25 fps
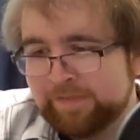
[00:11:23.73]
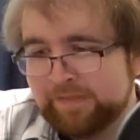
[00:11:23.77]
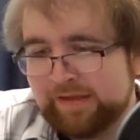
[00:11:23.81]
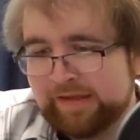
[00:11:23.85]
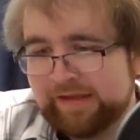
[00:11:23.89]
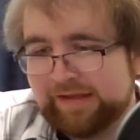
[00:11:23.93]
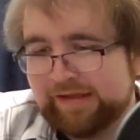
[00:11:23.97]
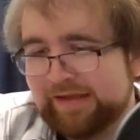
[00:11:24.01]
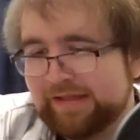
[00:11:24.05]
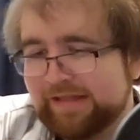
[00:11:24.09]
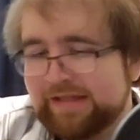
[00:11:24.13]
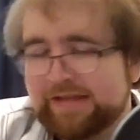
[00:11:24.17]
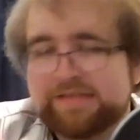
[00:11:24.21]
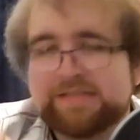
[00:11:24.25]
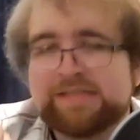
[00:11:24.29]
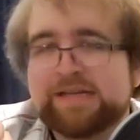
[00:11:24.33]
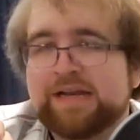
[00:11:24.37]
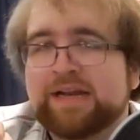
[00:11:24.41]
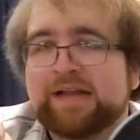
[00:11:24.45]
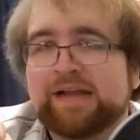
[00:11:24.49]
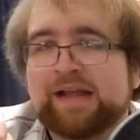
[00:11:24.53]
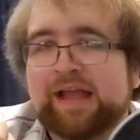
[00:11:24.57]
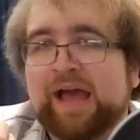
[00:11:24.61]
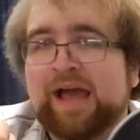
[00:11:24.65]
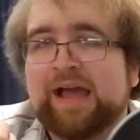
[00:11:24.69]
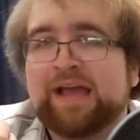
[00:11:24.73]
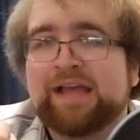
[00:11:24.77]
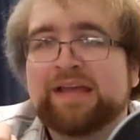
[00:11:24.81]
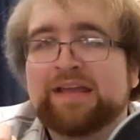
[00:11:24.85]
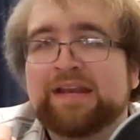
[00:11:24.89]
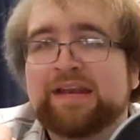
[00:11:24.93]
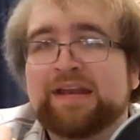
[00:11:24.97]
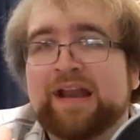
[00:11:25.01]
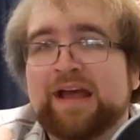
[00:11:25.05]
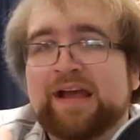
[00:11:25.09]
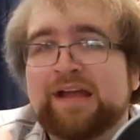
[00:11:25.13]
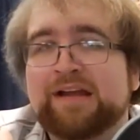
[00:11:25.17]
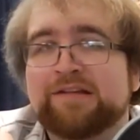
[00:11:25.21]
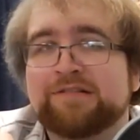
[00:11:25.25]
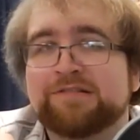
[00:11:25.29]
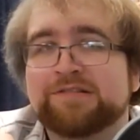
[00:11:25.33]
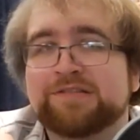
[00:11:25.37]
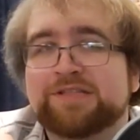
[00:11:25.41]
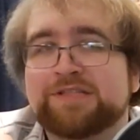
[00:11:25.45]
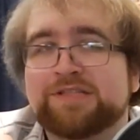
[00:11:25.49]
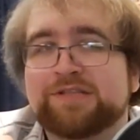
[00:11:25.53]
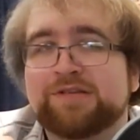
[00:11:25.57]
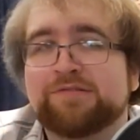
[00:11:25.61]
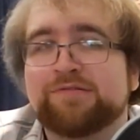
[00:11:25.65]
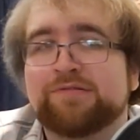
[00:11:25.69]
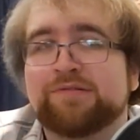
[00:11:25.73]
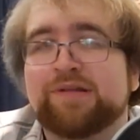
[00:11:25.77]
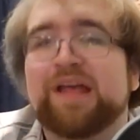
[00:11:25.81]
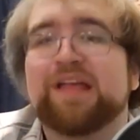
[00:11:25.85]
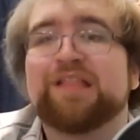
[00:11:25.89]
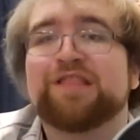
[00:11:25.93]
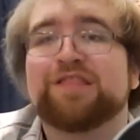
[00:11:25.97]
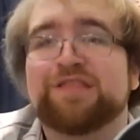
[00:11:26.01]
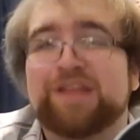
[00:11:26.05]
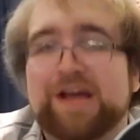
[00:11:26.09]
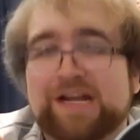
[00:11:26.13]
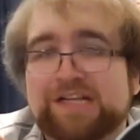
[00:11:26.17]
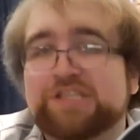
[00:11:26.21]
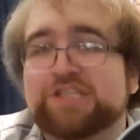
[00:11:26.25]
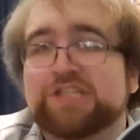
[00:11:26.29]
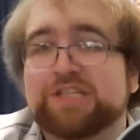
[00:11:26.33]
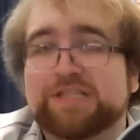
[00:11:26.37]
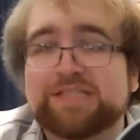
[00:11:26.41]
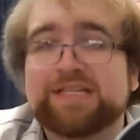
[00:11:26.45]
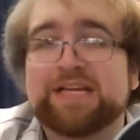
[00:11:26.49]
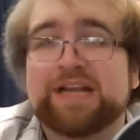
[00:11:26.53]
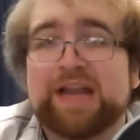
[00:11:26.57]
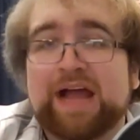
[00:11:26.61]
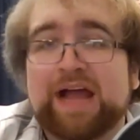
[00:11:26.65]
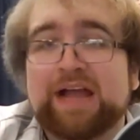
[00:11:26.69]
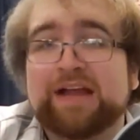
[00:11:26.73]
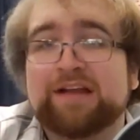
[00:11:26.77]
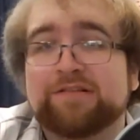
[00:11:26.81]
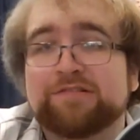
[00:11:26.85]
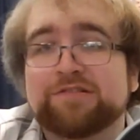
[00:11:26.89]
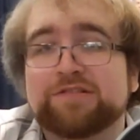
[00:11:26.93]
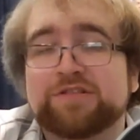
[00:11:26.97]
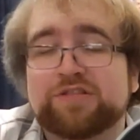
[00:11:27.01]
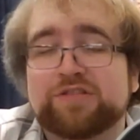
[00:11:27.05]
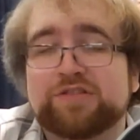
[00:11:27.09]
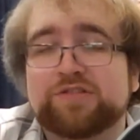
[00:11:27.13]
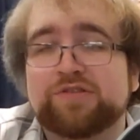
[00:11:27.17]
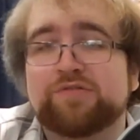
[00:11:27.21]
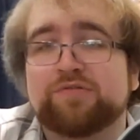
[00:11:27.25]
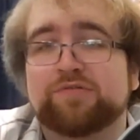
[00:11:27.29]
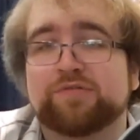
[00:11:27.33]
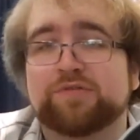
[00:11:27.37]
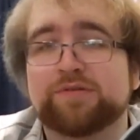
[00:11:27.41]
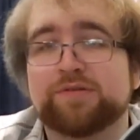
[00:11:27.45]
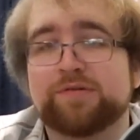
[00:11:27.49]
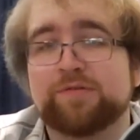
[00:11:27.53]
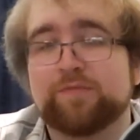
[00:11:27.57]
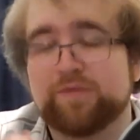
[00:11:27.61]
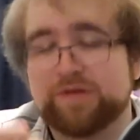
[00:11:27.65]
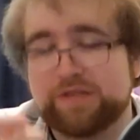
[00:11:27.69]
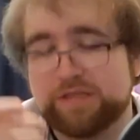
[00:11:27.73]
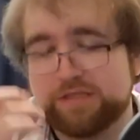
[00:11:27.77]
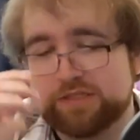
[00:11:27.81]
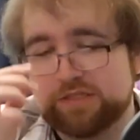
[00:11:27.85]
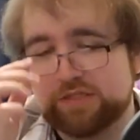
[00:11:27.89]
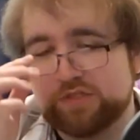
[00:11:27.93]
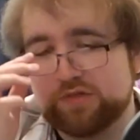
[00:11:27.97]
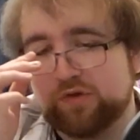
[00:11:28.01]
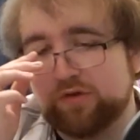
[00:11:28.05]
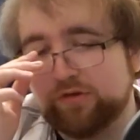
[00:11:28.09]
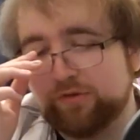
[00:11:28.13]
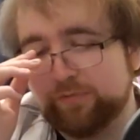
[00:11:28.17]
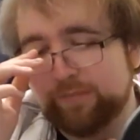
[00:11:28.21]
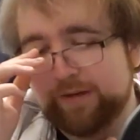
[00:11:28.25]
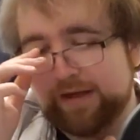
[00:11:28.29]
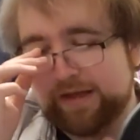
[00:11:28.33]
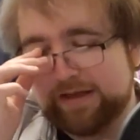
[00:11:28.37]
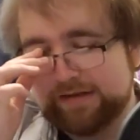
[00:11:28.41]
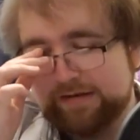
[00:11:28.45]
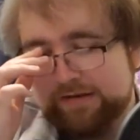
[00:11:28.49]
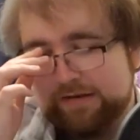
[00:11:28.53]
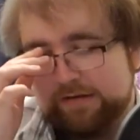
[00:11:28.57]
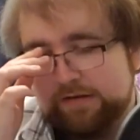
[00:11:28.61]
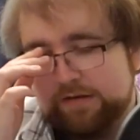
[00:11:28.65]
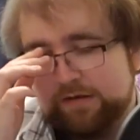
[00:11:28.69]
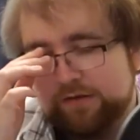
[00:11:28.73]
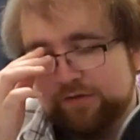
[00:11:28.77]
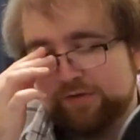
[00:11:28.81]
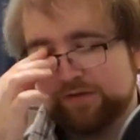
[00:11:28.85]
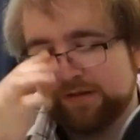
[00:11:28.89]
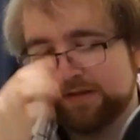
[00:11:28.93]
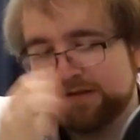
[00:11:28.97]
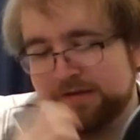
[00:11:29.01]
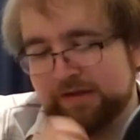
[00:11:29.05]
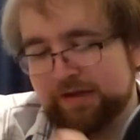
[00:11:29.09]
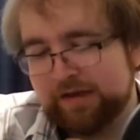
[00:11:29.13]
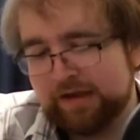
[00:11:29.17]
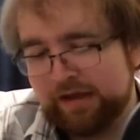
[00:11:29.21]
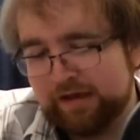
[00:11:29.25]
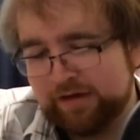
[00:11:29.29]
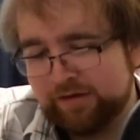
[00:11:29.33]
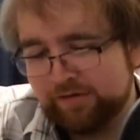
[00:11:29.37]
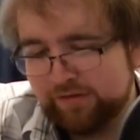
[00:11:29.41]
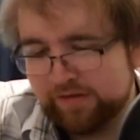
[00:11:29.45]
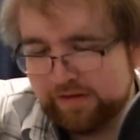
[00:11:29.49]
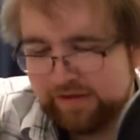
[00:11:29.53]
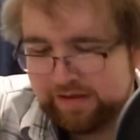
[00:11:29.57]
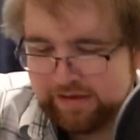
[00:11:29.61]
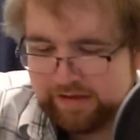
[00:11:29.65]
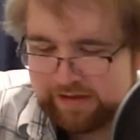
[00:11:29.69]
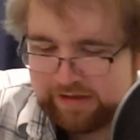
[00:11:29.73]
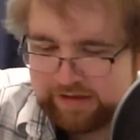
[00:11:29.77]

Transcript: Like, that's not a guy in an iron suit. That's just an iron suit with a soul bonded to it, you know?